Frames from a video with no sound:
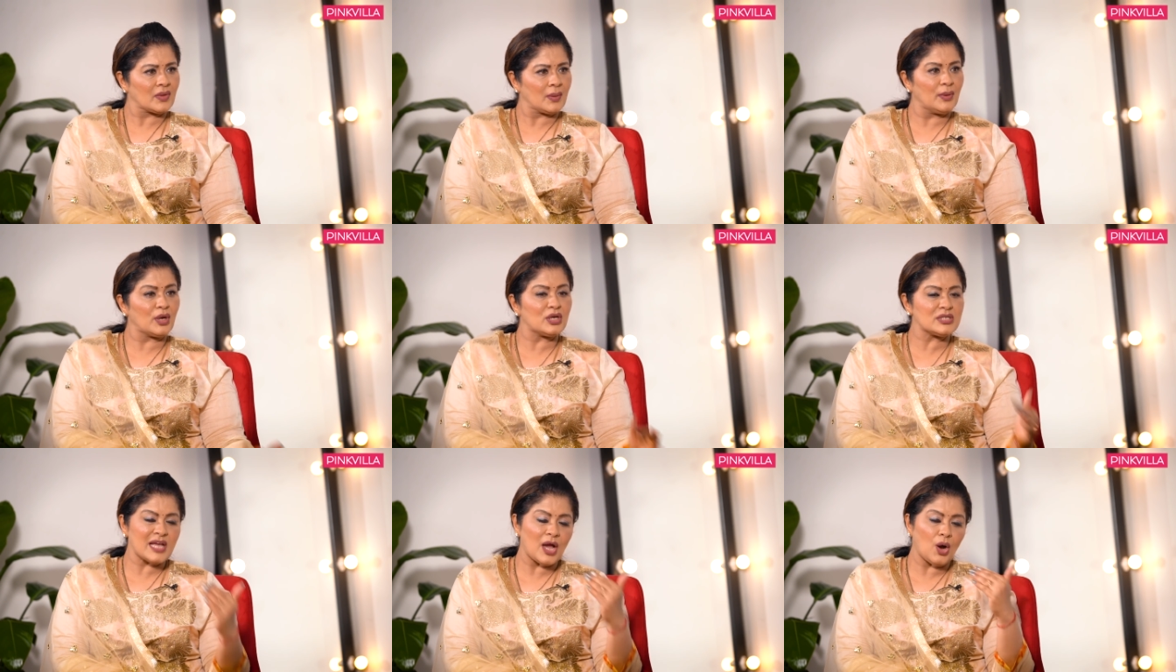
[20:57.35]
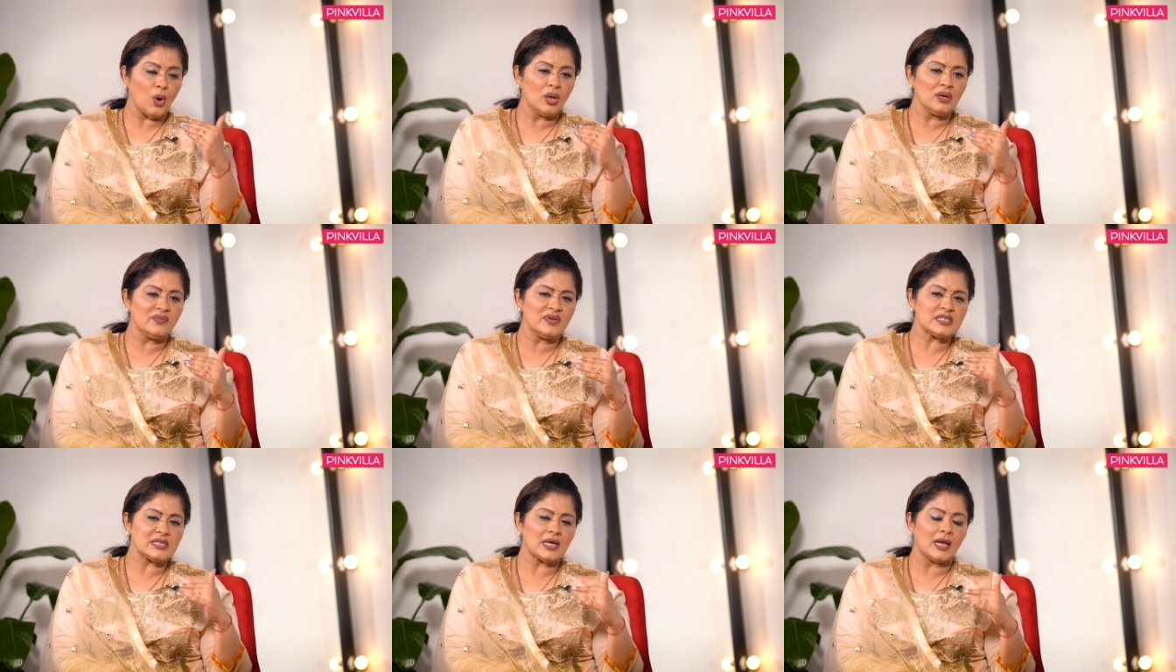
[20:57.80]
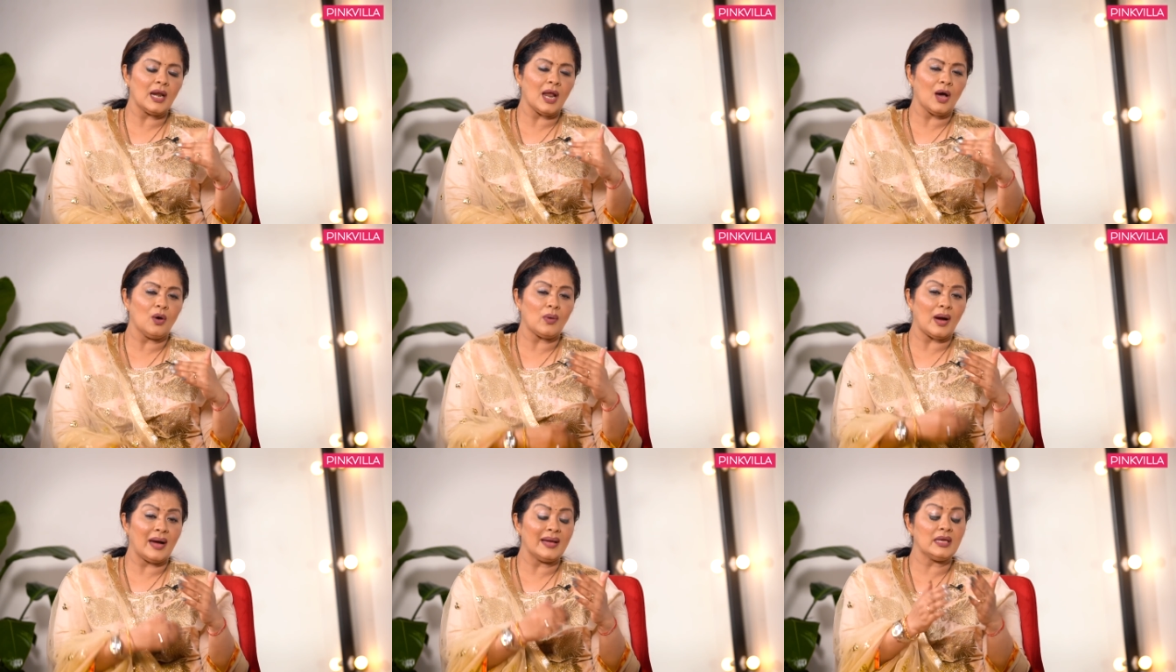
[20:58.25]
Because I always
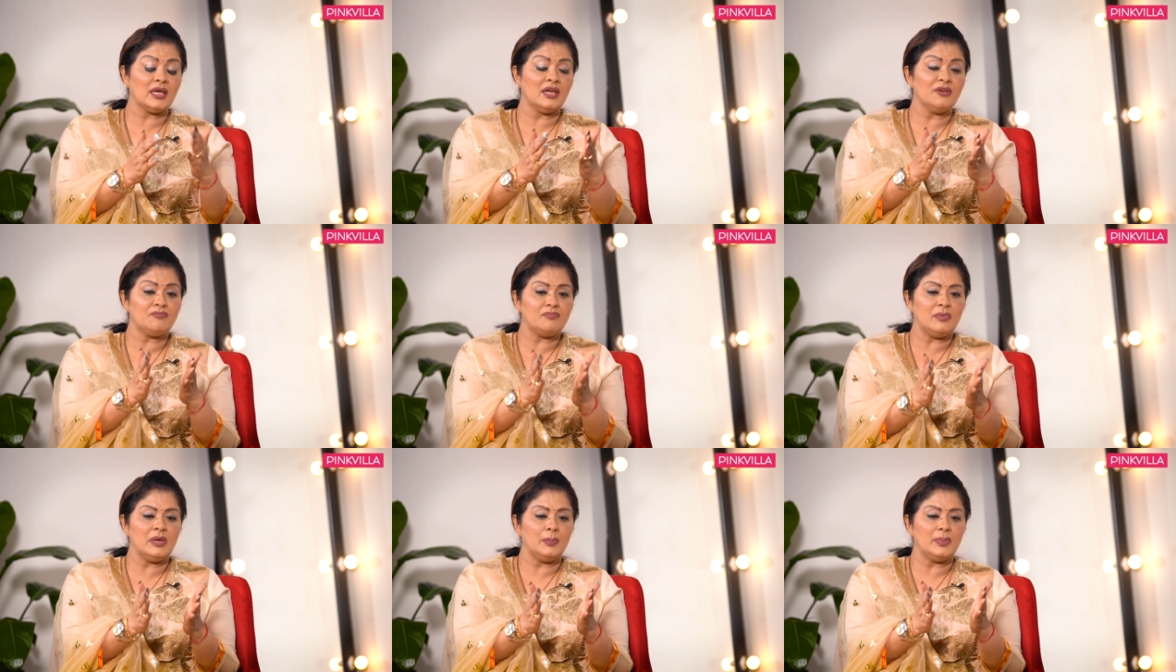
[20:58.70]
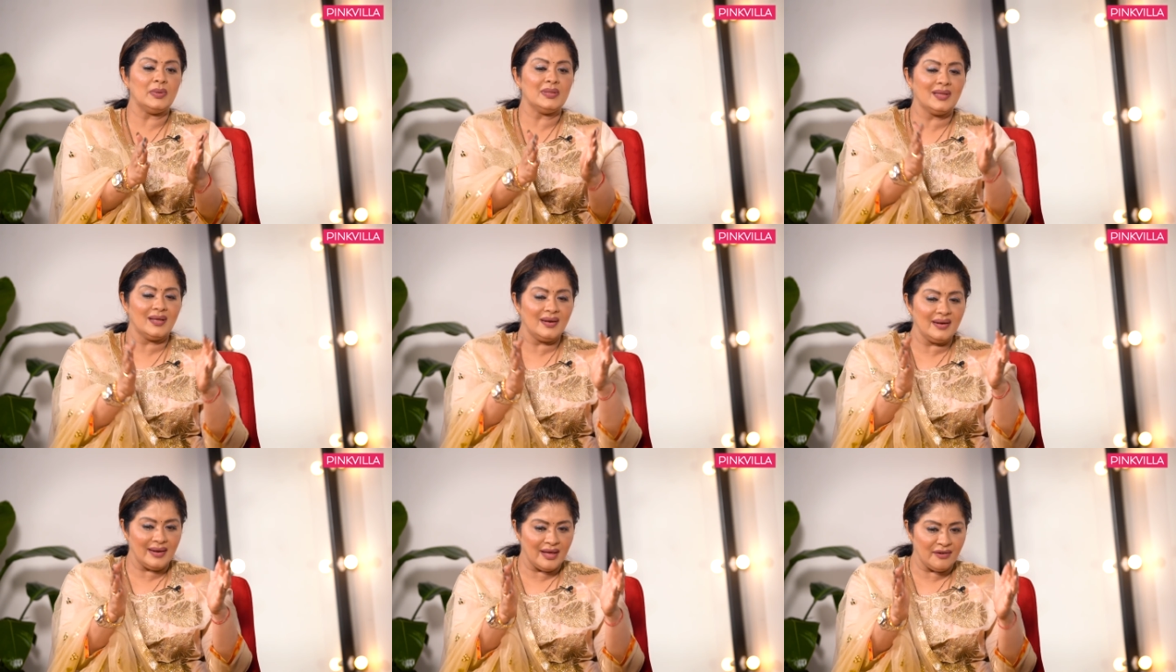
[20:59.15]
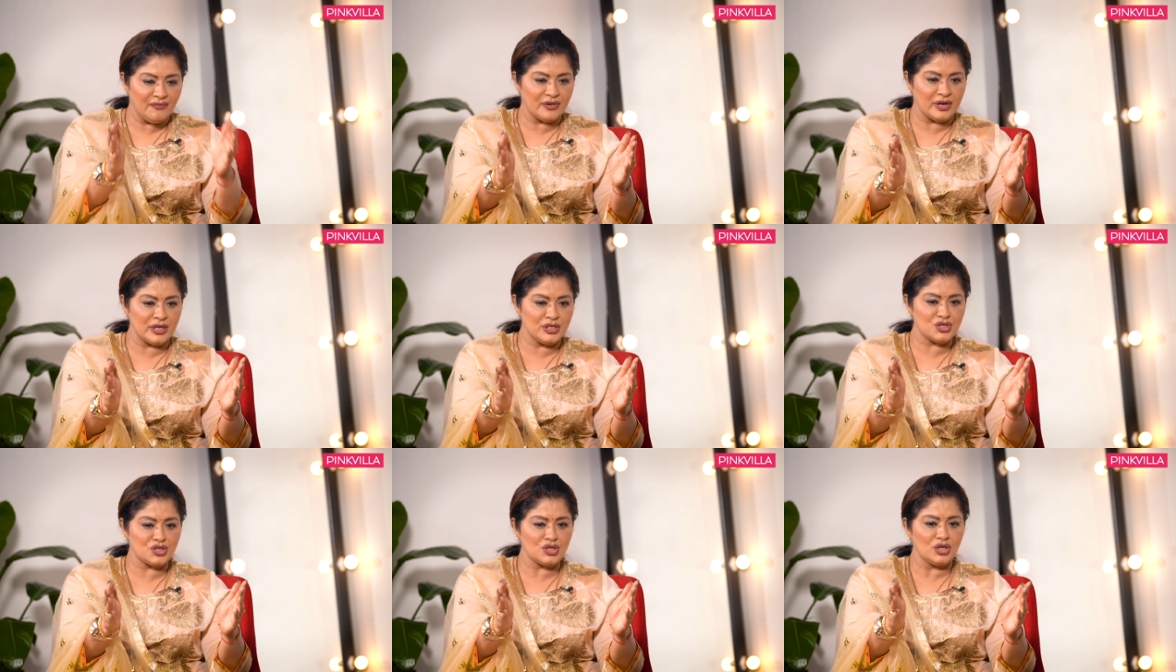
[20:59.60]
allow, I give people the
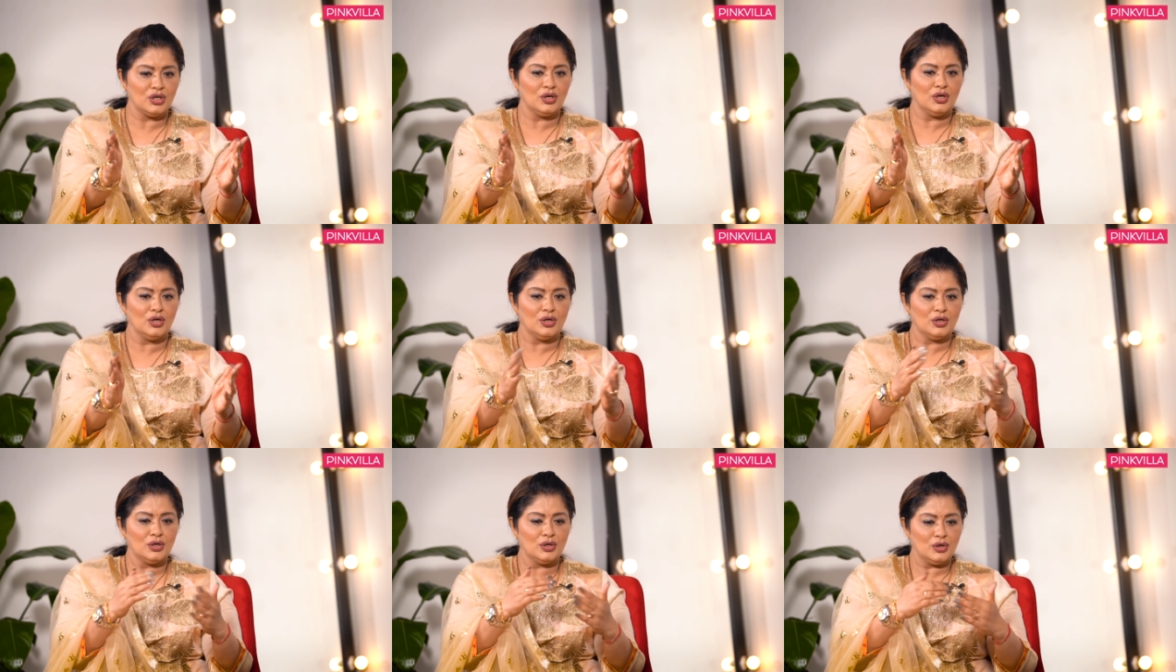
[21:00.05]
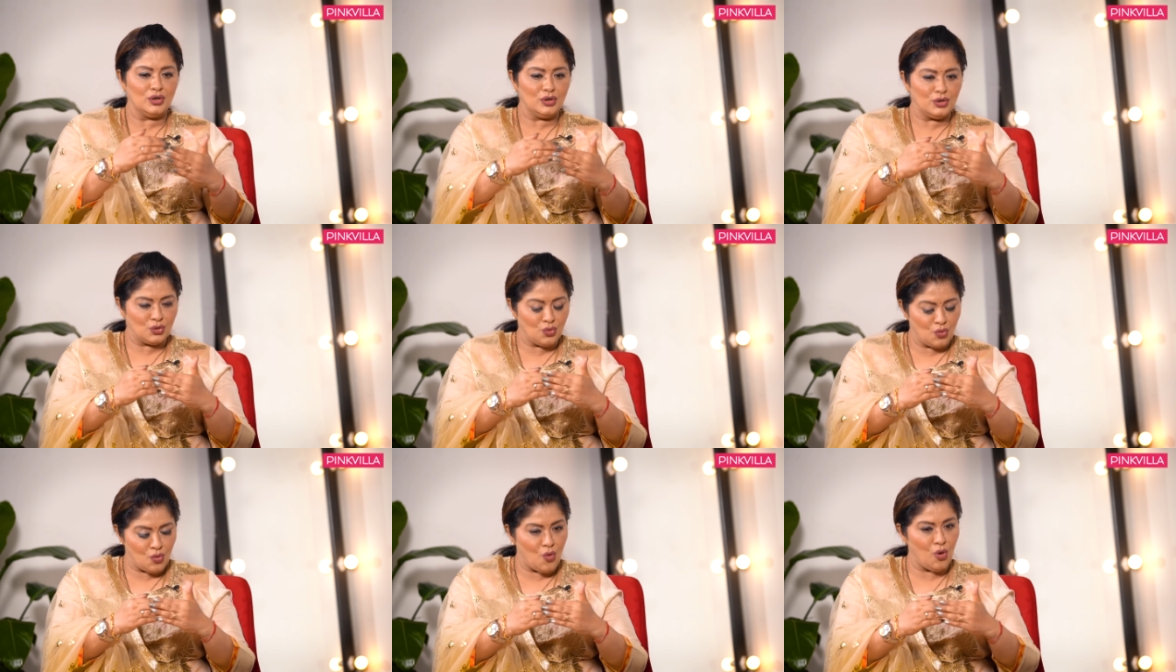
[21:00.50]
leverage to